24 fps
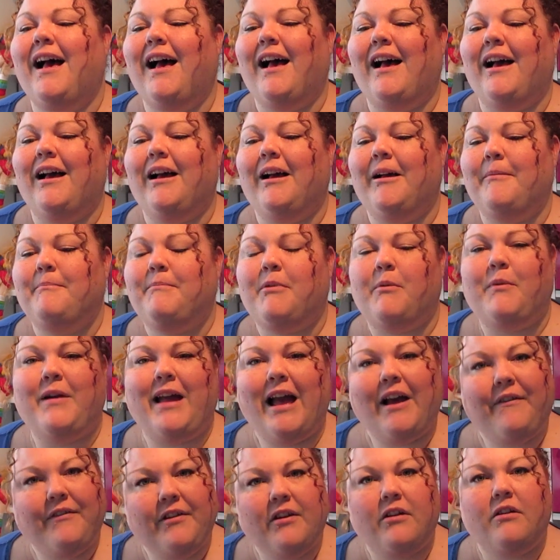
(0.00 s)
but we
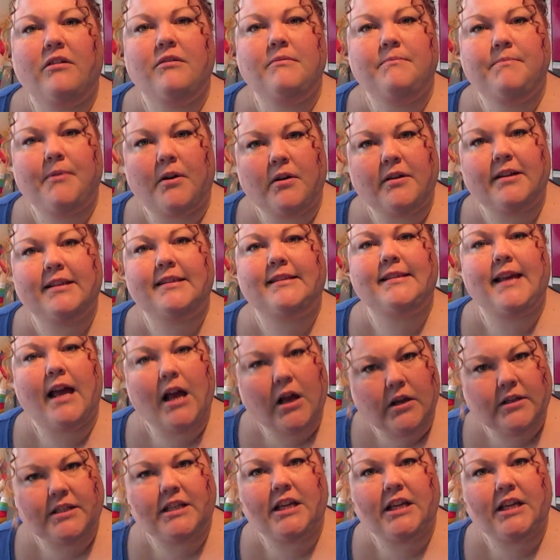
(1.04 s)
have it on box set